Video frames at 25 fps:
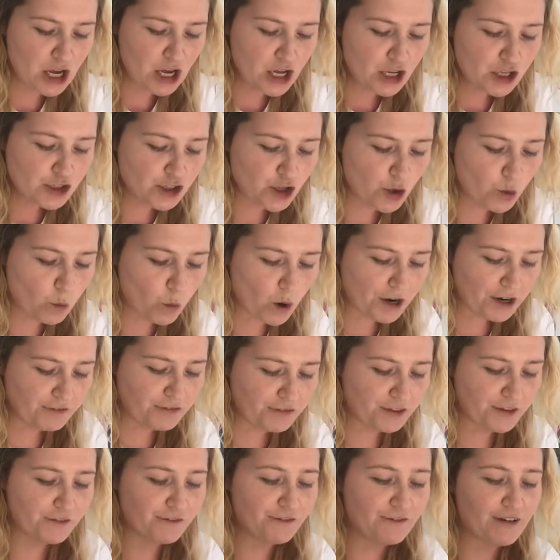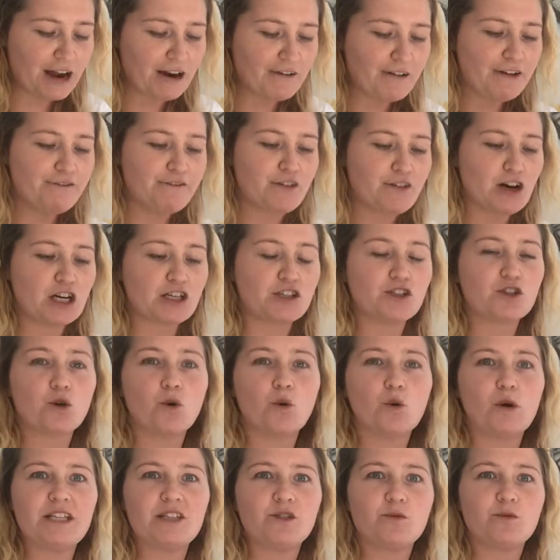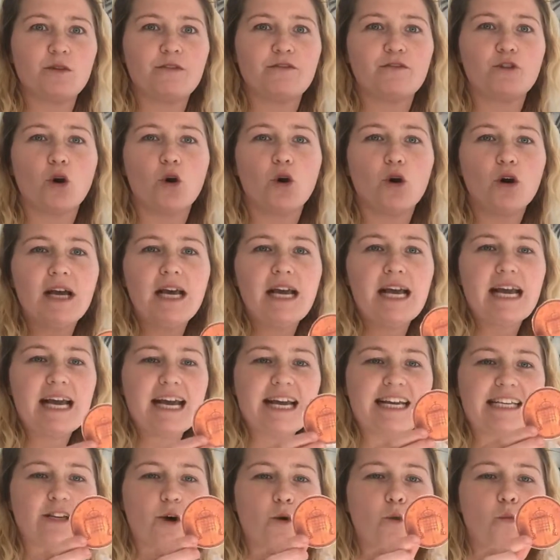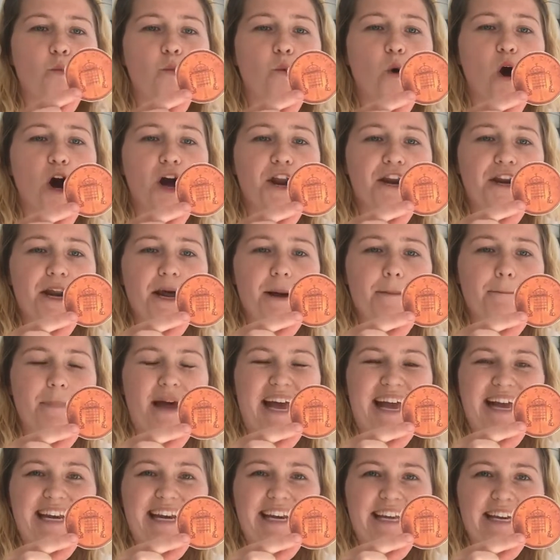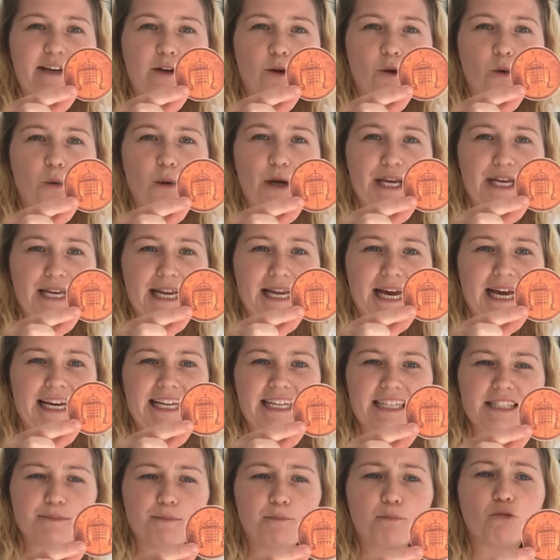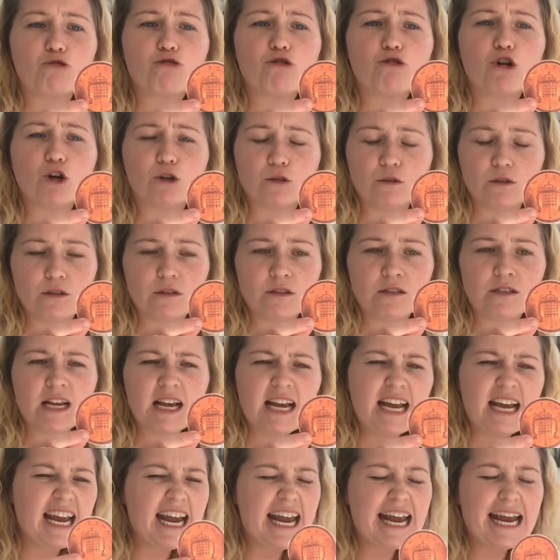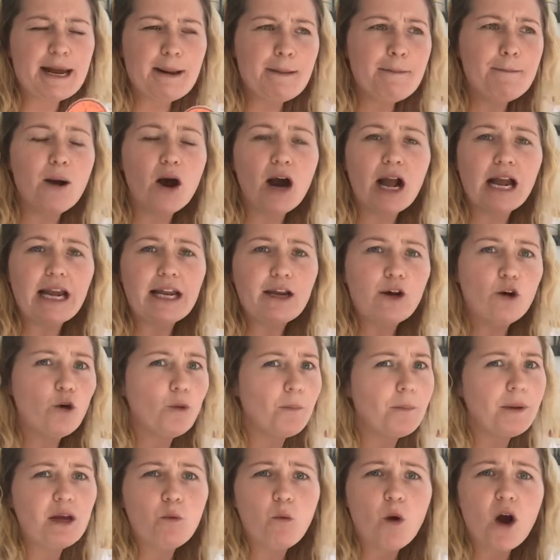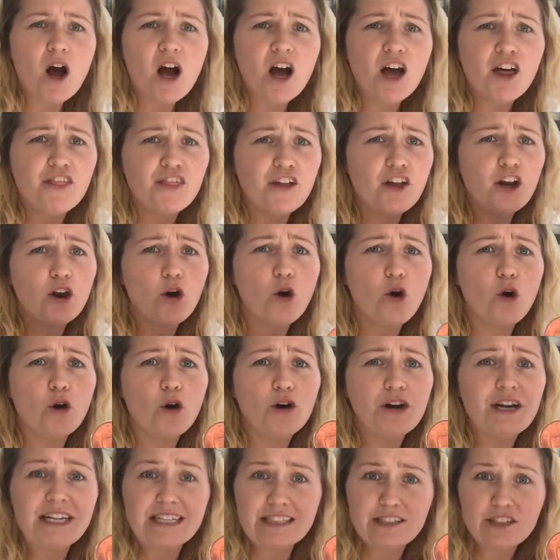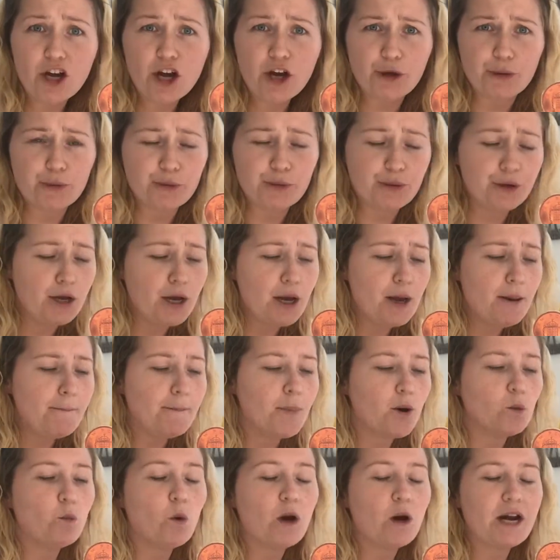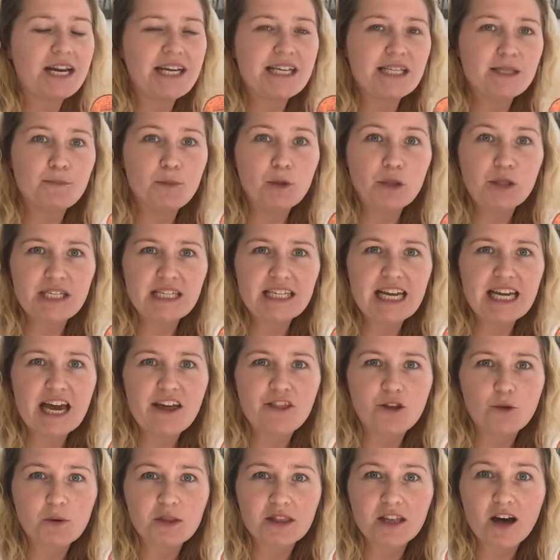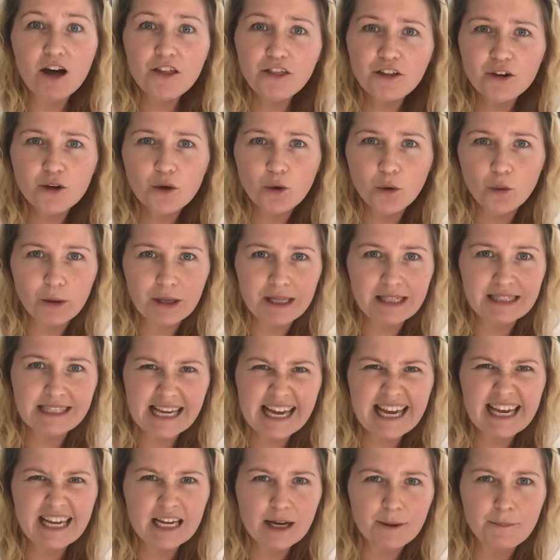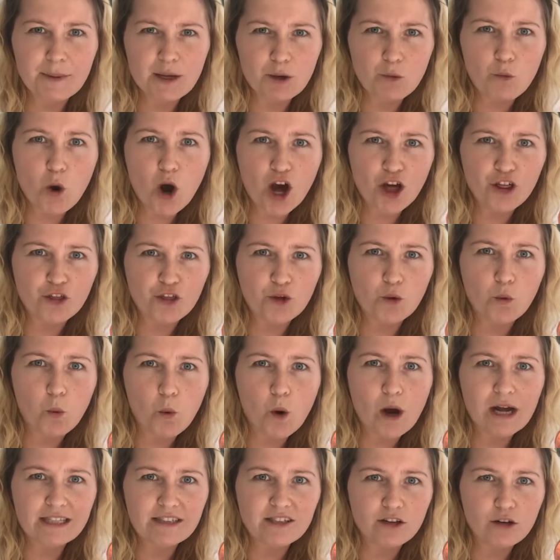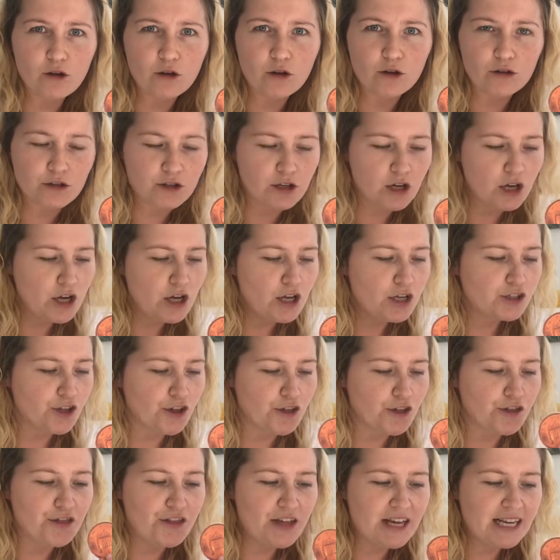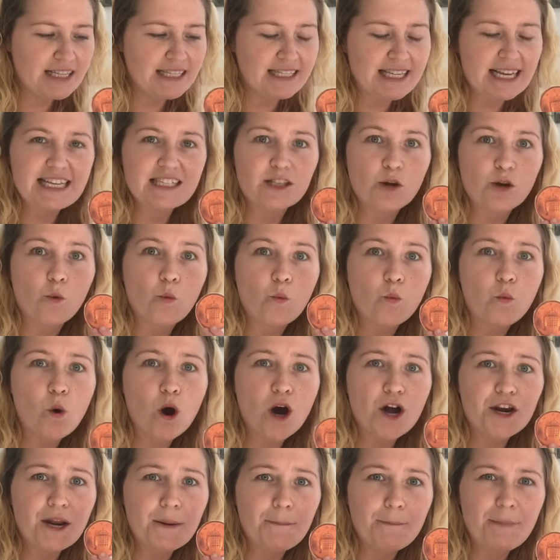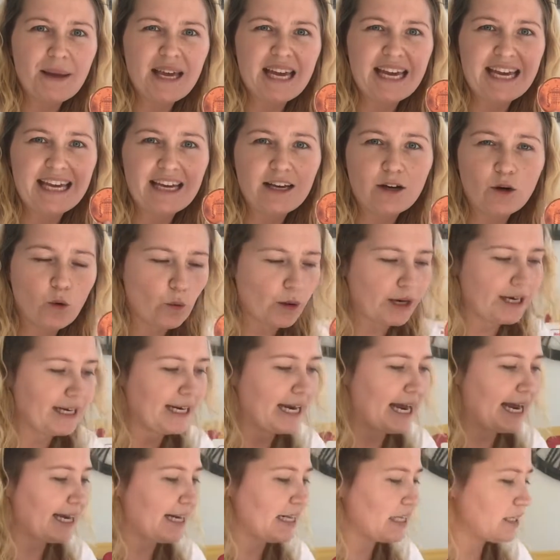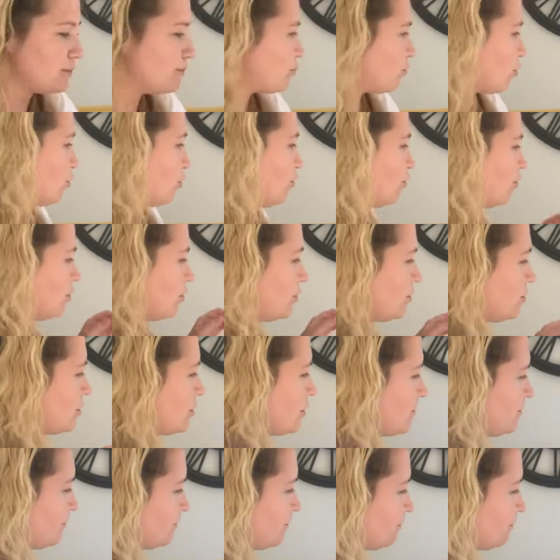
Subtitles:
So one of the very first coins we've got is a 1 penny coin, and it's bronze. It might not be worth a lot on its own, but when it's put together with other coins, it can be worth quite a lot. So this is a 1p coin, and it's bronze.